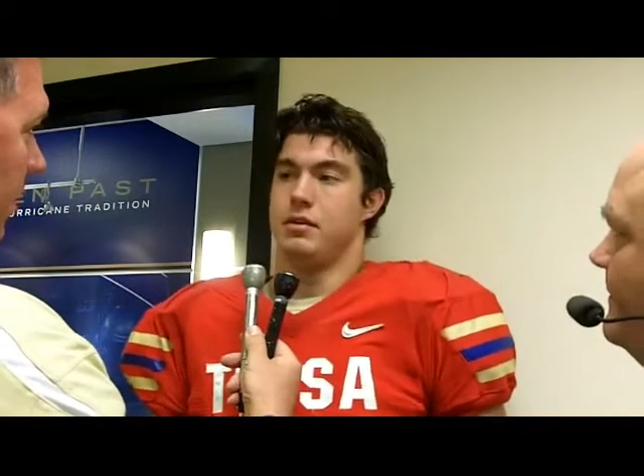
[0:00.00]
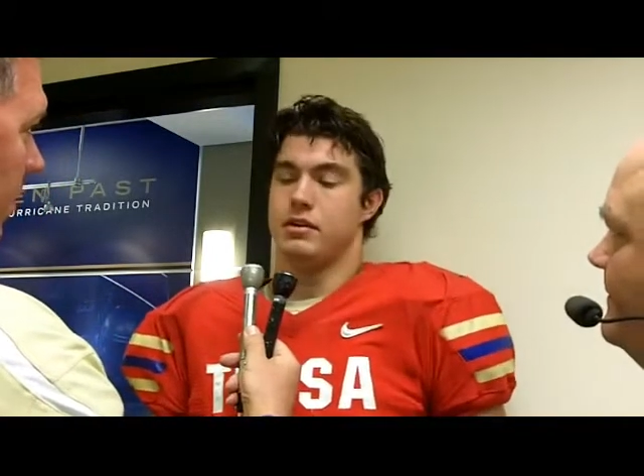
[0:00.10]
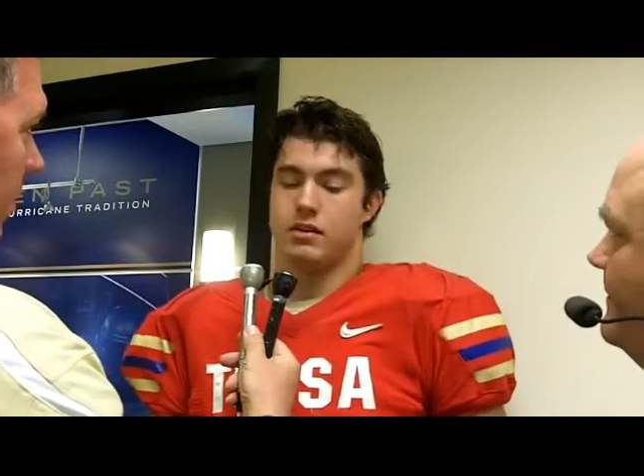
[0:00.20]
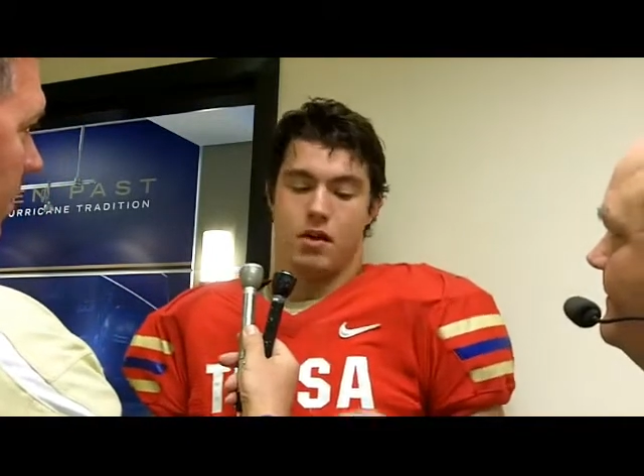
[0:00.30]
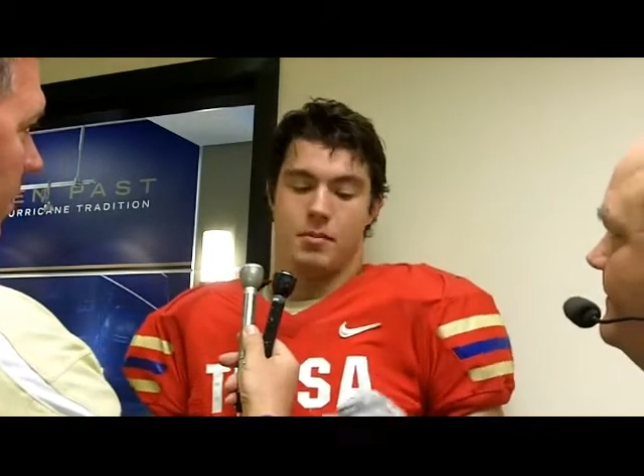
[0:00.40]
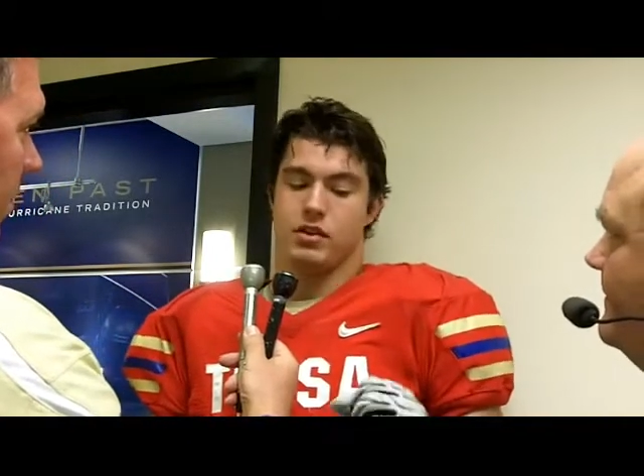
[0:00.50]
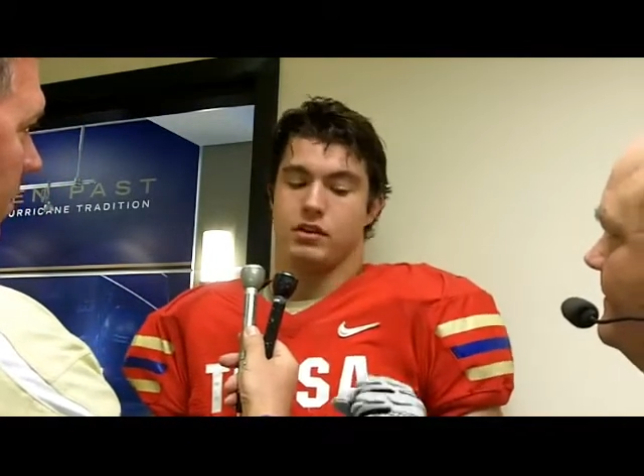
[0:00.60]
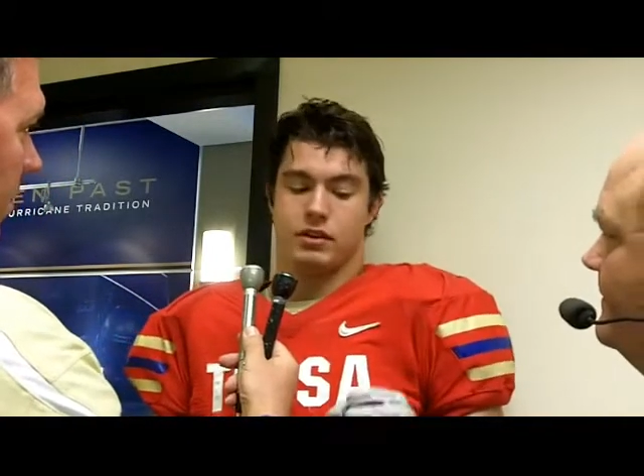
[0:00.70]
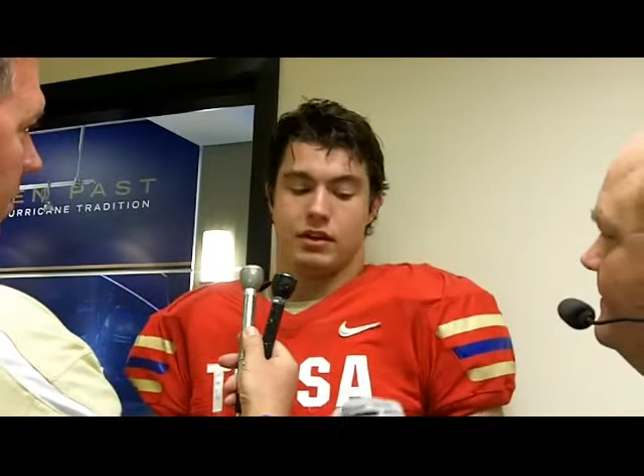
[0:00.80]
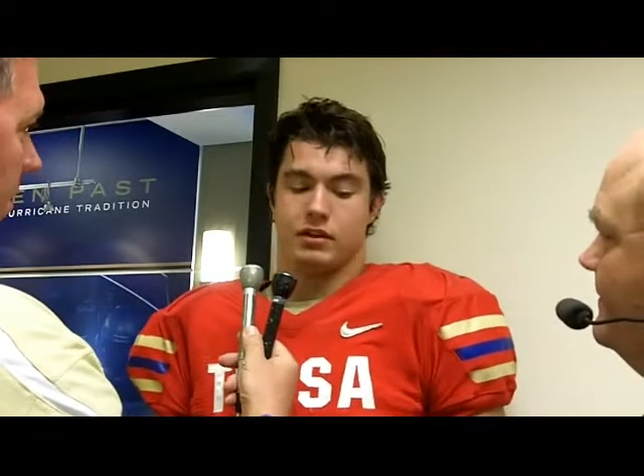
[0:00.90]
So I mean,
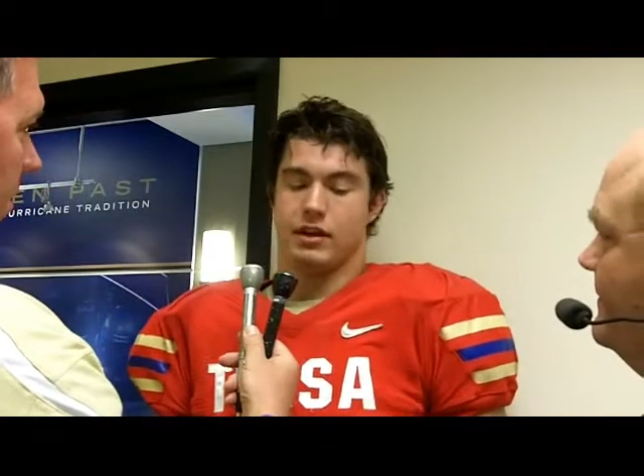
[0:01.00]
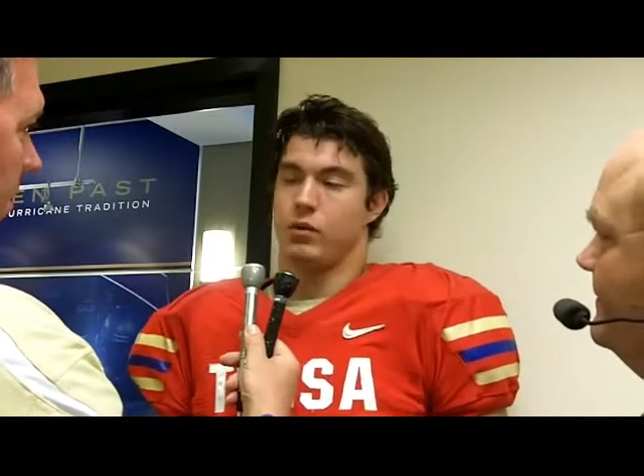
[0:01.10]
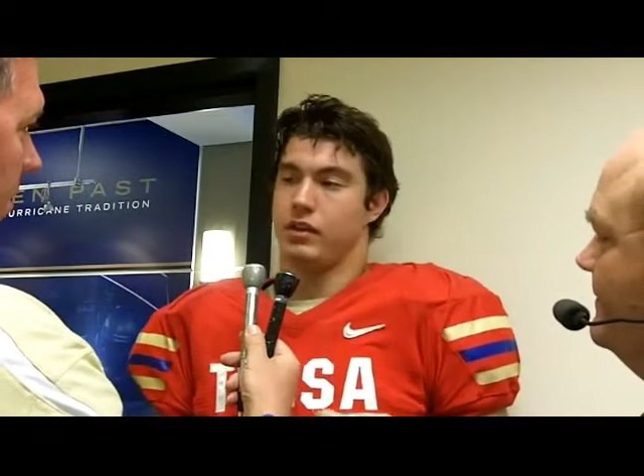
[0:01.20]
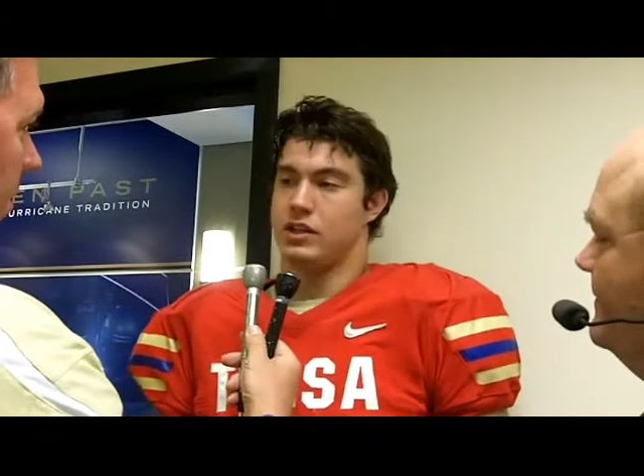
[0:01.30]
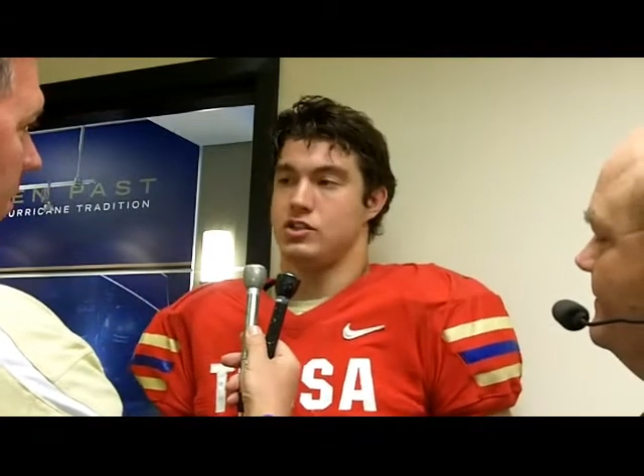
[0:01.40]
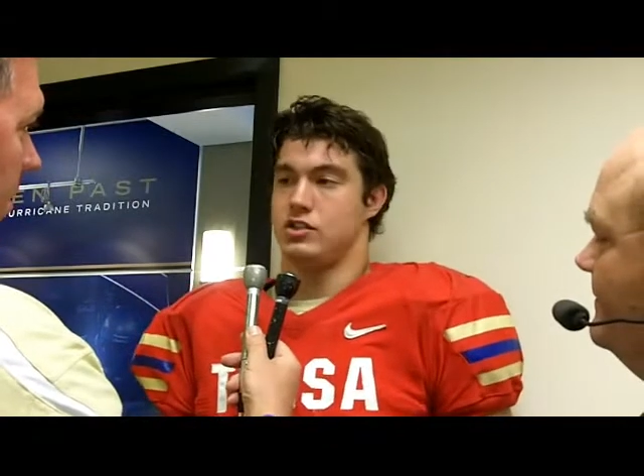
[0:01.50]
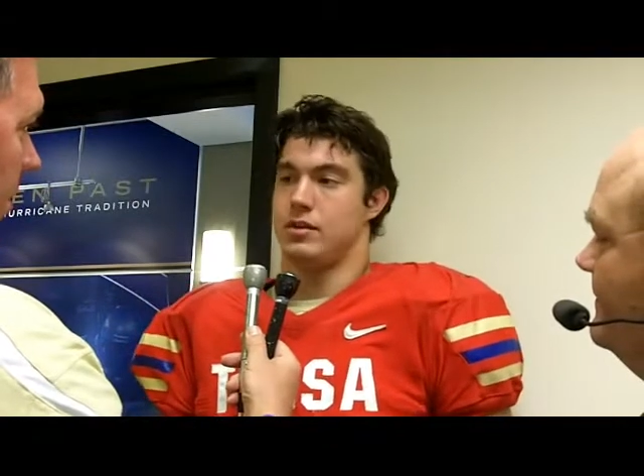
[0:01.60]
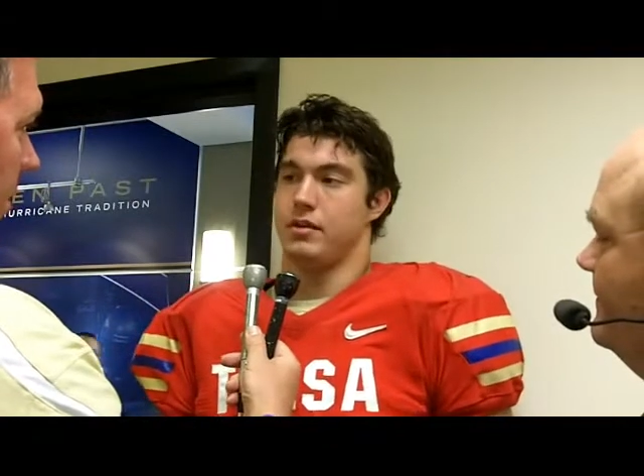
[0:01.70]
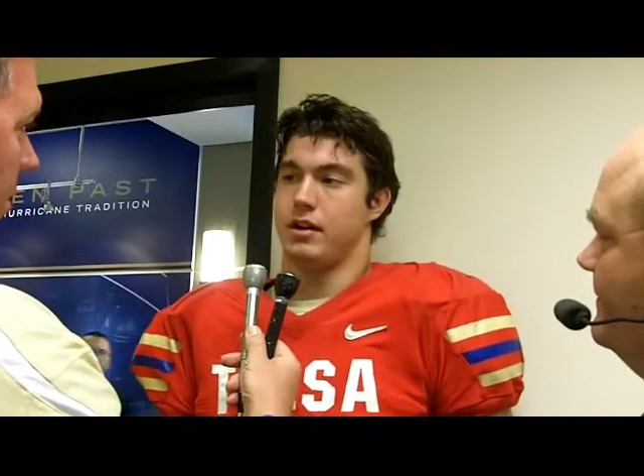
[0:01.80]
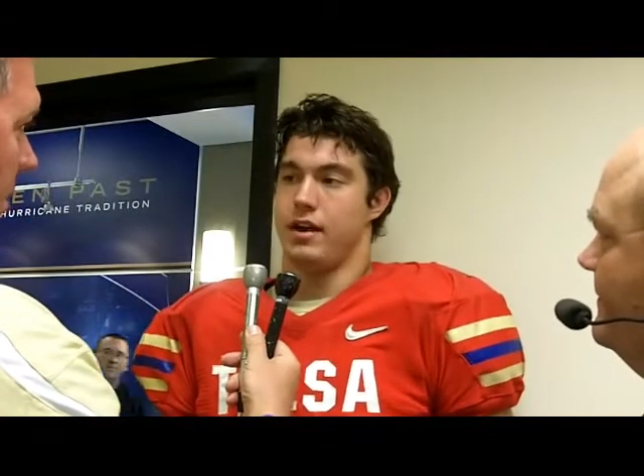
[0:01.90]
there's there's that
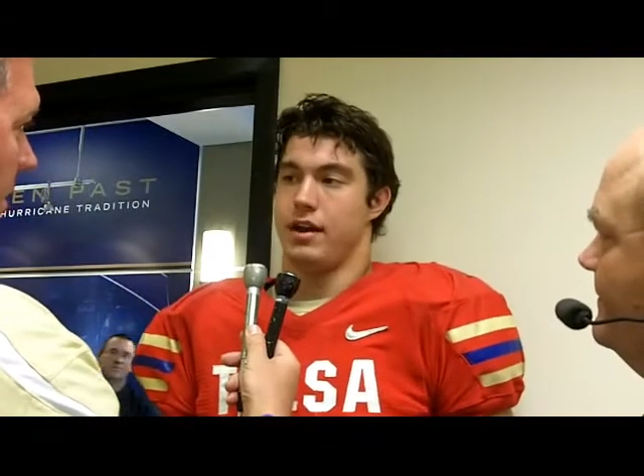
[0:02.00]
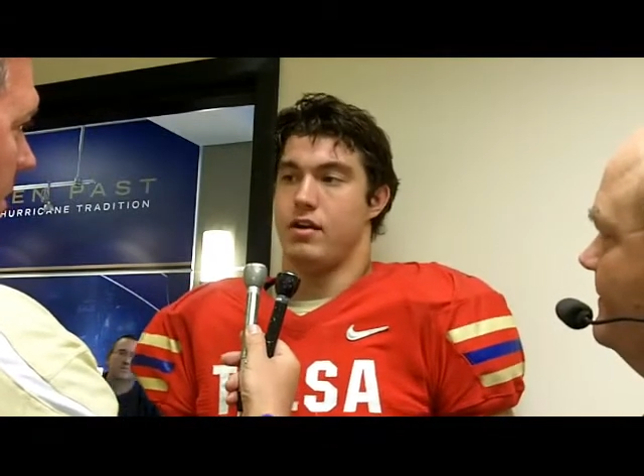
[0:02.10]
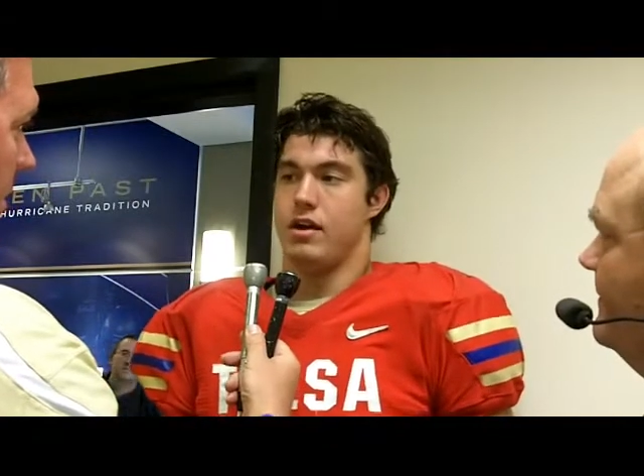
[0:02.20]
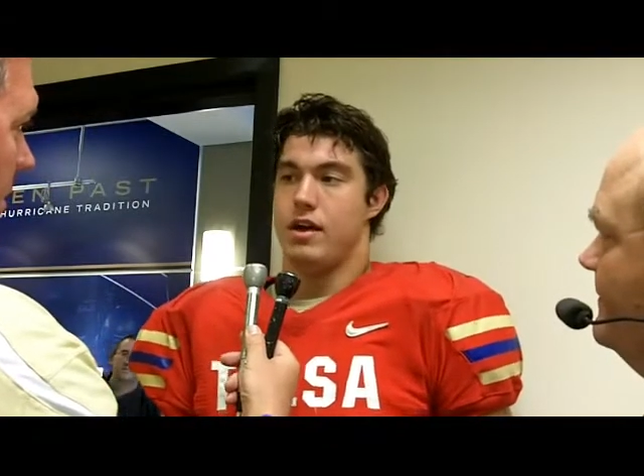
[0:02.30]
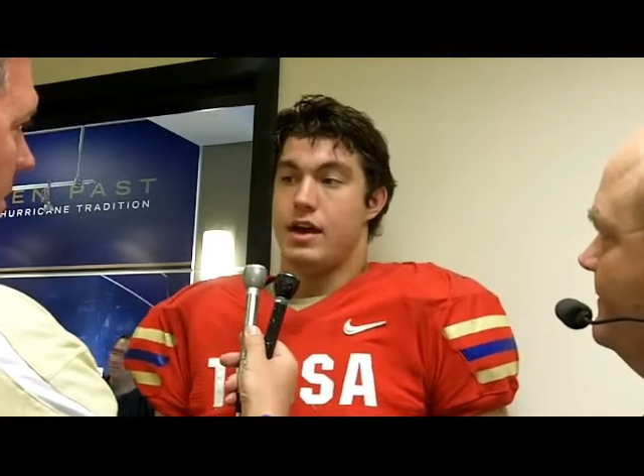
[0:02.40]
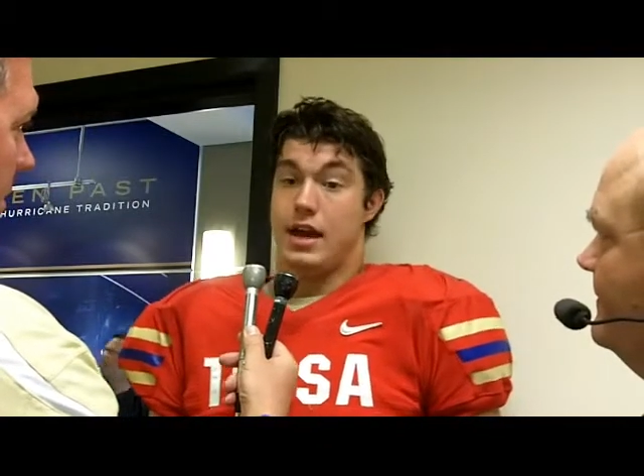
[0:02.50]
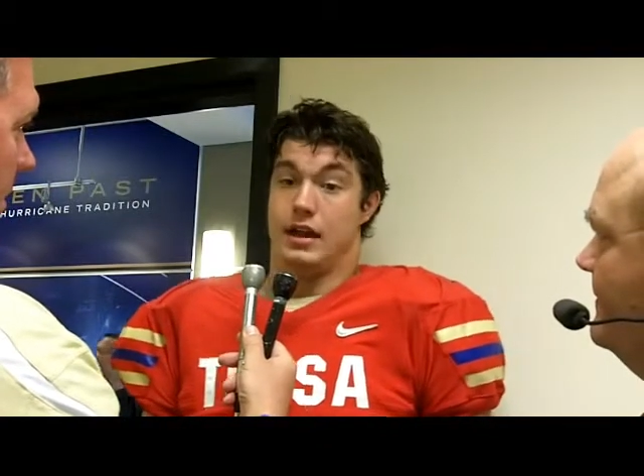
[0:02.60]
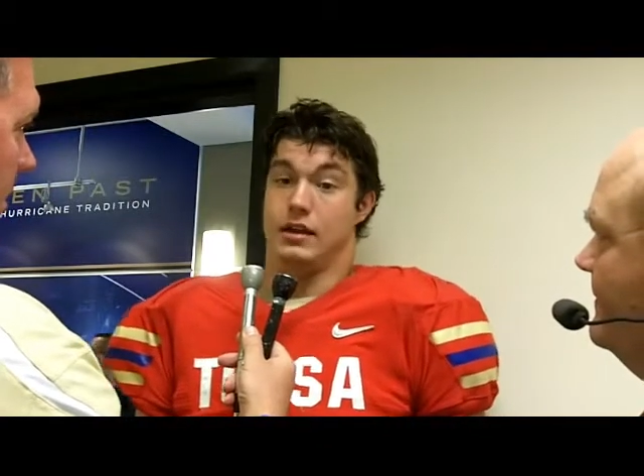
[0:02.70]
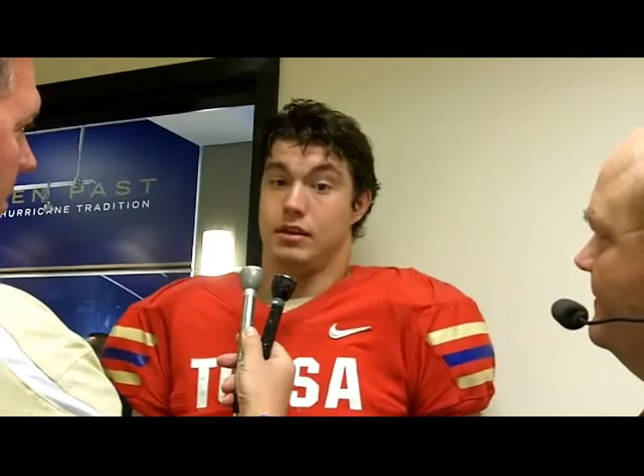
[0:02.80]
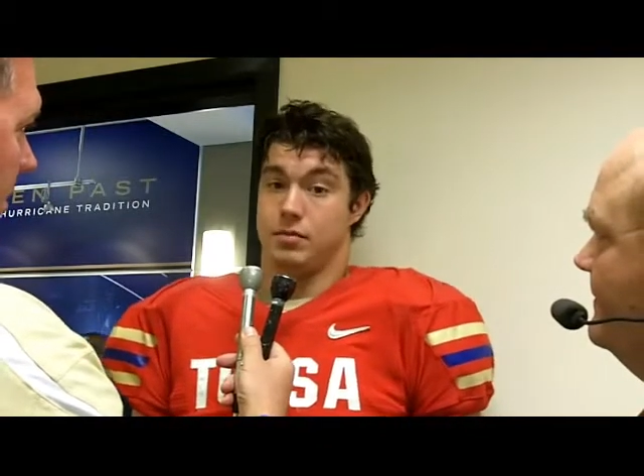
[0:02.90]
relationship there now,
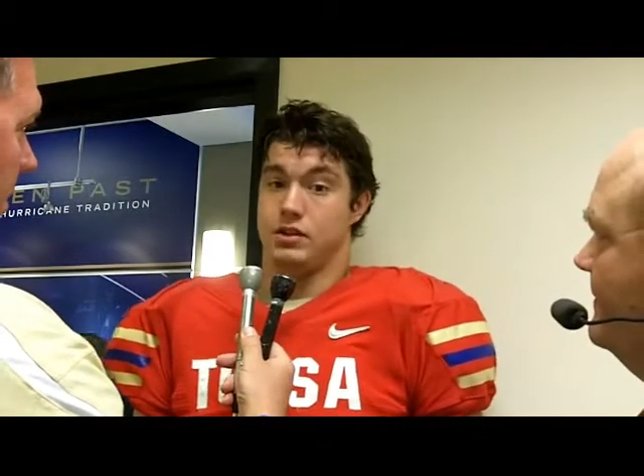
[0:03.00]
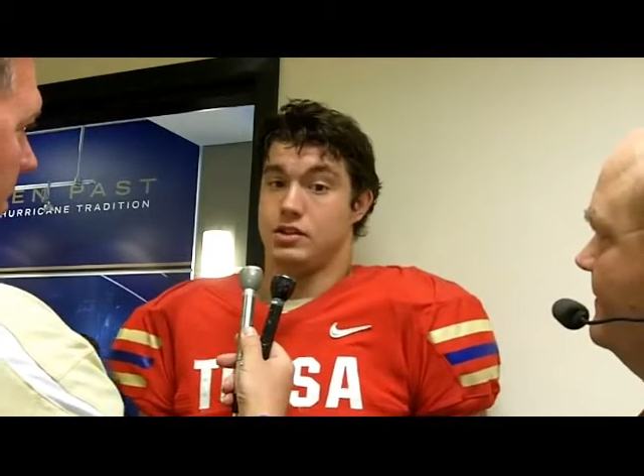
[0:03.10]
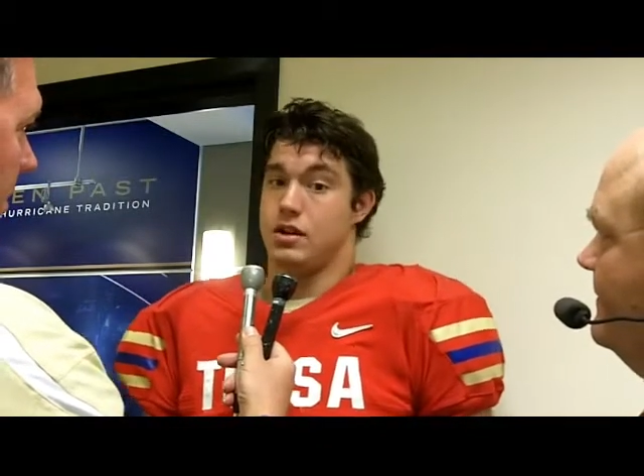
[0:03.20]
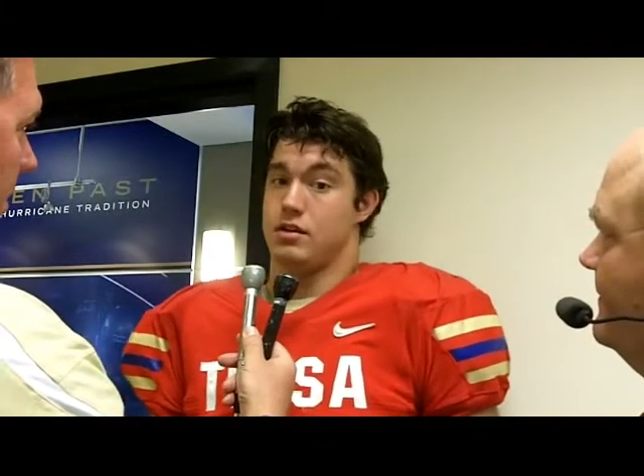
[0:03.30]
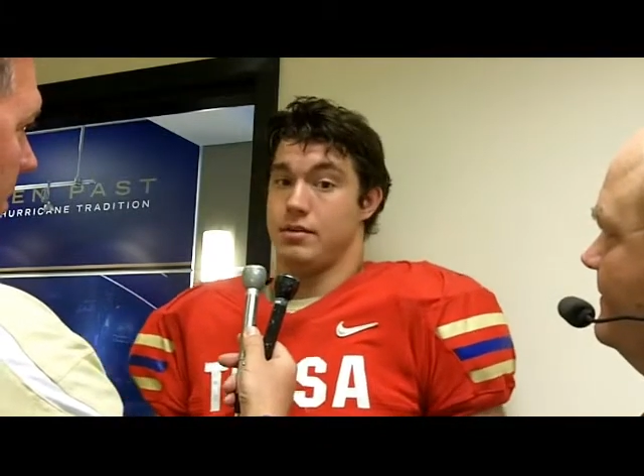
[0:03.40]
and it's being shown.